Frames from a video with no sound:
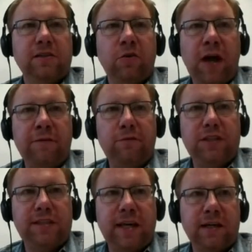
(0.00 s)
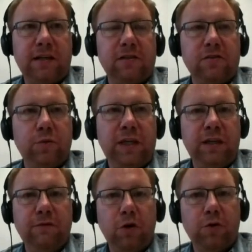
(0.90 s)
every second we
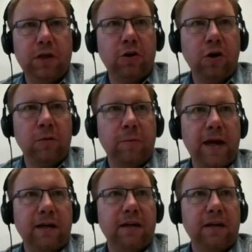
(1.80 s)
invoke a callback,